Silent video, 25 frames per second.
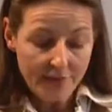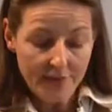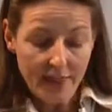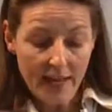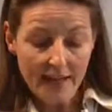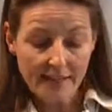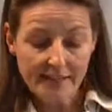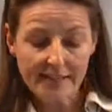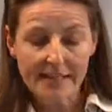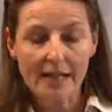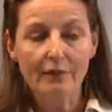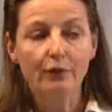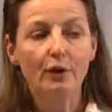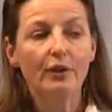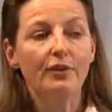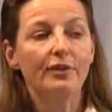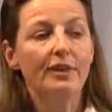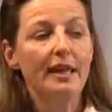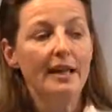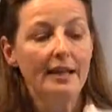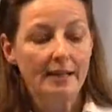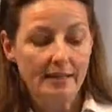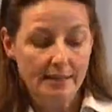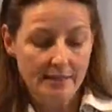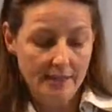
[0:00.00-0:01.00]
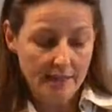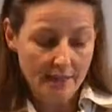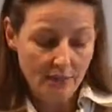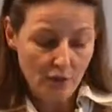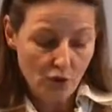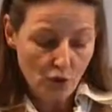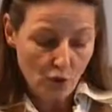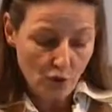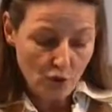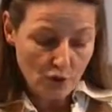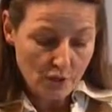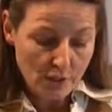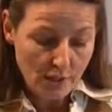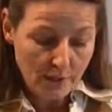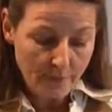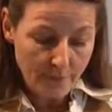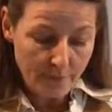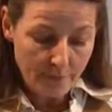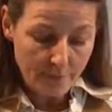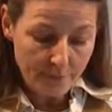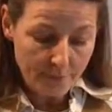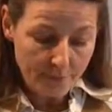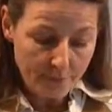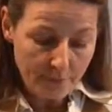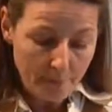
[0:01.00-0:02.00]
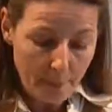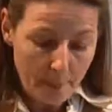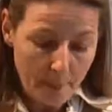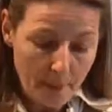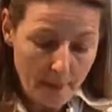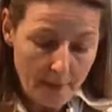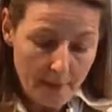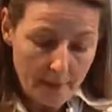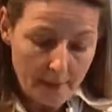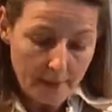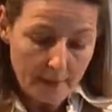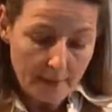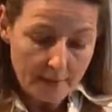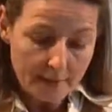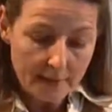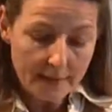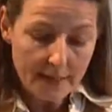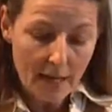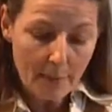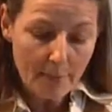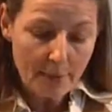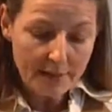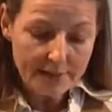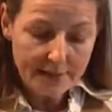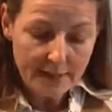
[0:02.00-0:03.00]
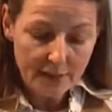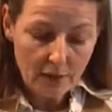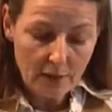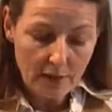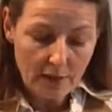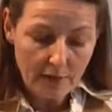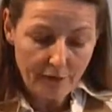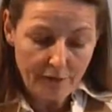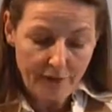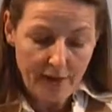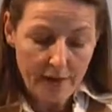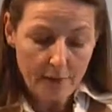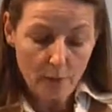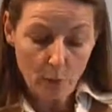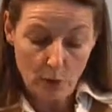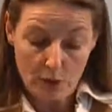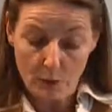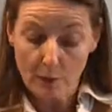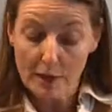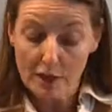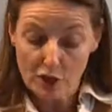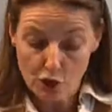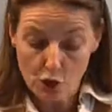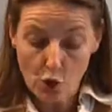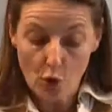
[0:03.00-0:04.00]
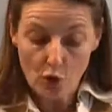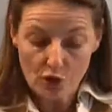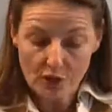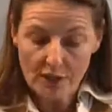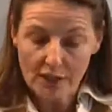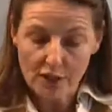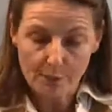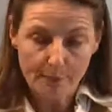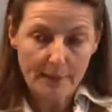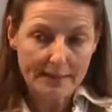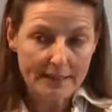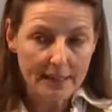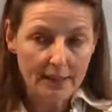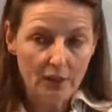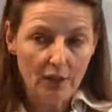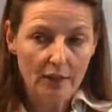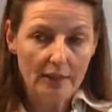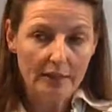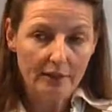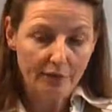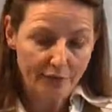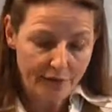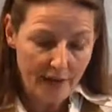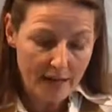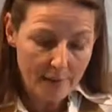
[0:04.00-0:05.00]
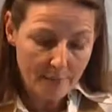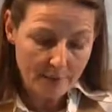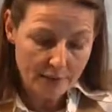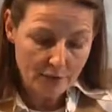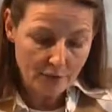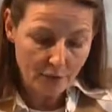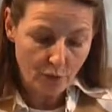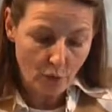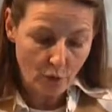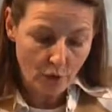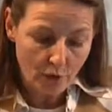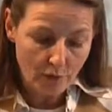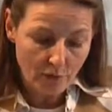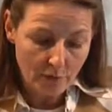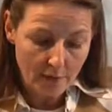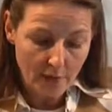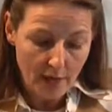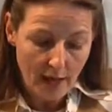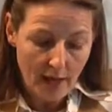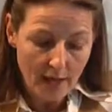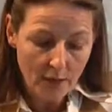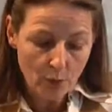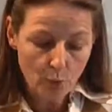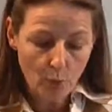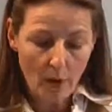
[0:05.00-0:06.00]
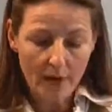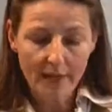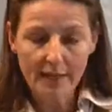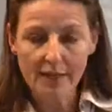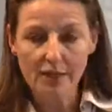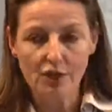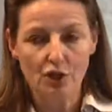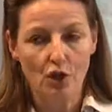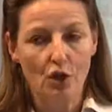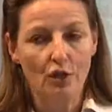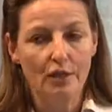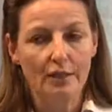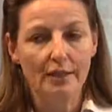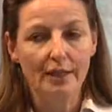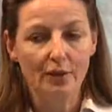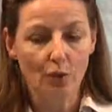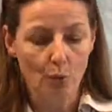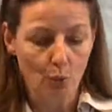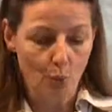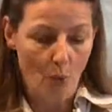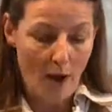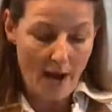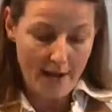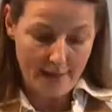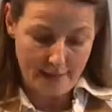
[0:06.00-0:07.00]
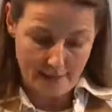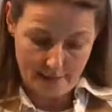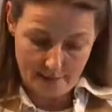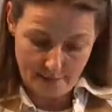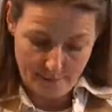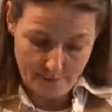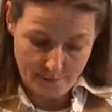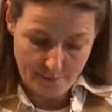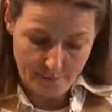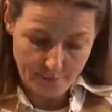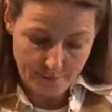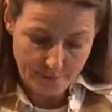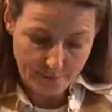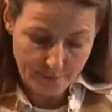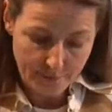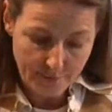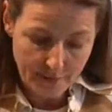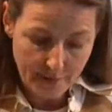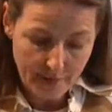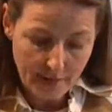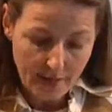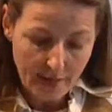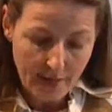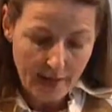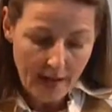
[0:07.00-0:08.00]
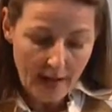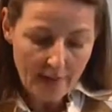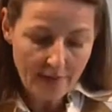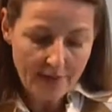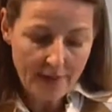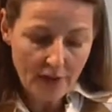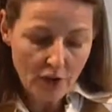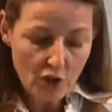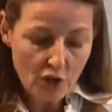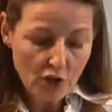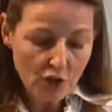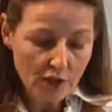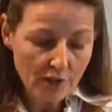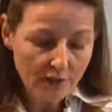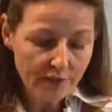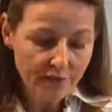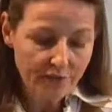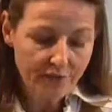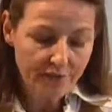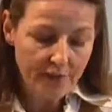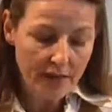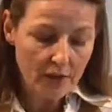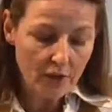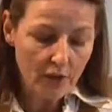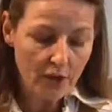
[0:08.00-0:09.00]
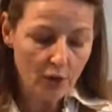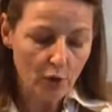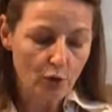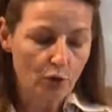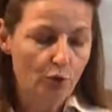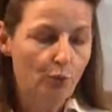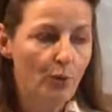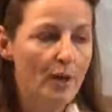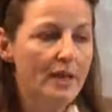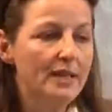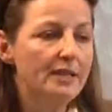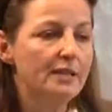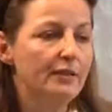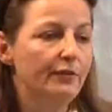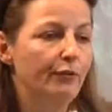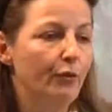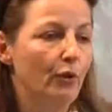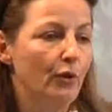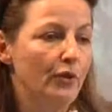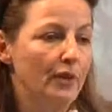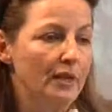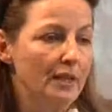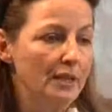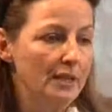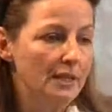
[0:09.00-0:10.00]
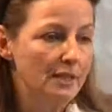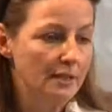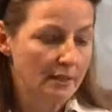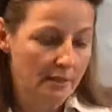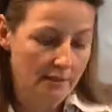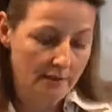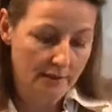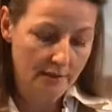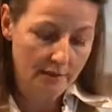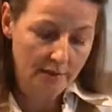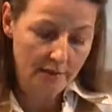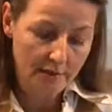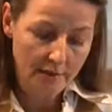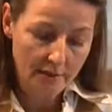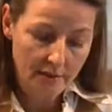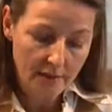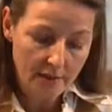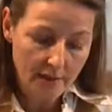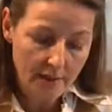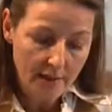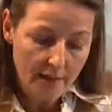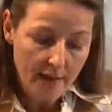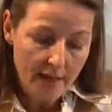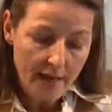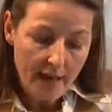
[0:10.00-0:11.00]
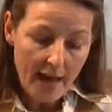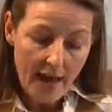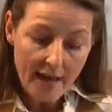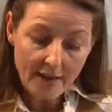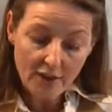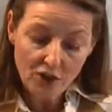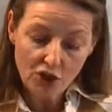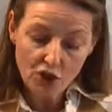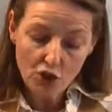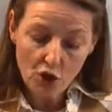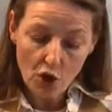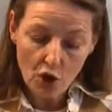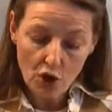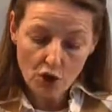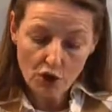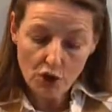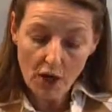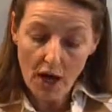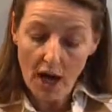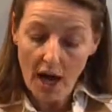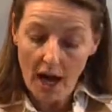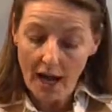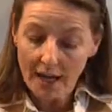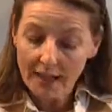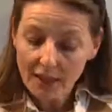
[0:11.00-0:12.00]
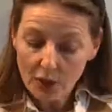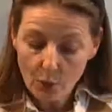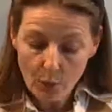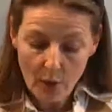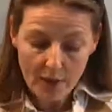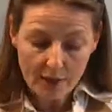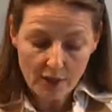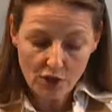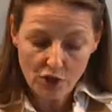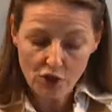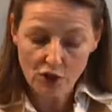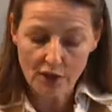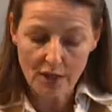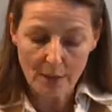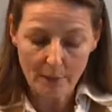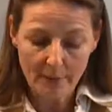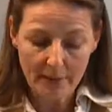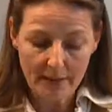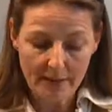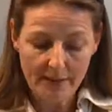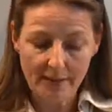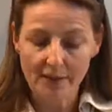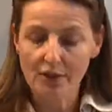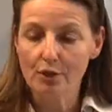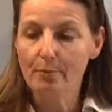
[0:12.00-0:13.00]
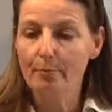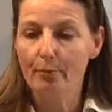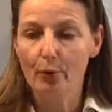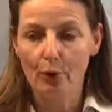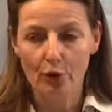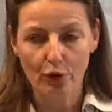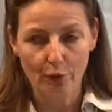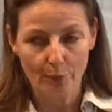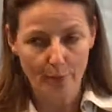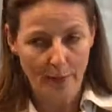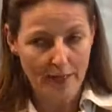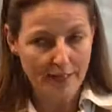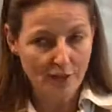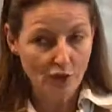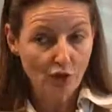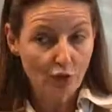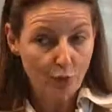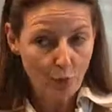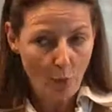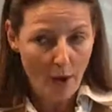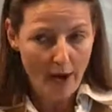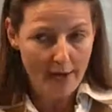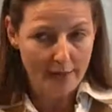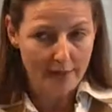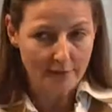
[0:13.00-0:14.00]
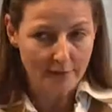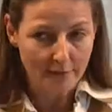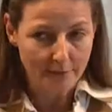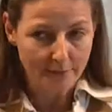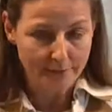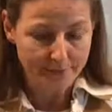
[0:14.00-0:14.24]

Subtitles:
There are several things in Georgia that are where Georgia is particularly famous for, and one is certainly the wine. And there is a very good reason for this, as Georgia unquestionably is the birthplace of wine.